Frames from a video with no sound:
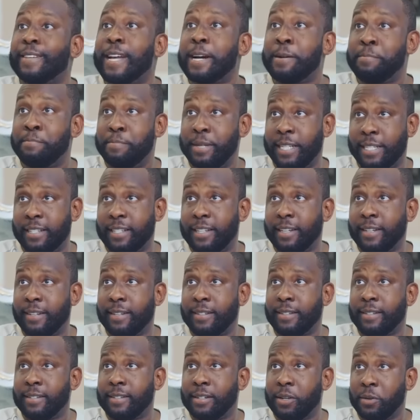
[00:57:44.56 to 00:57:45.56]
I'm busy,
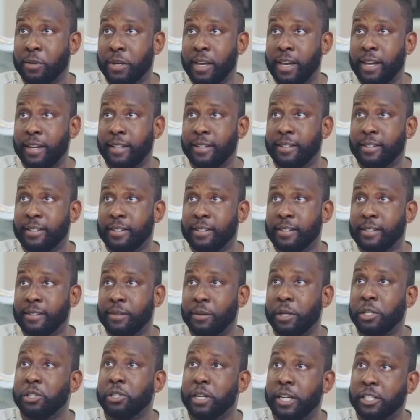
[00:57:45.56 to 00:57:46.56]
okay? Why
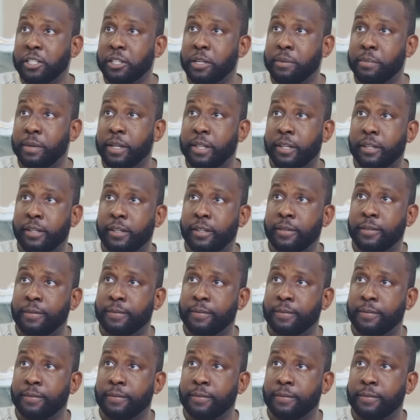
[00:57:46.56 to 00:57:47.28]
don't you ask your mother?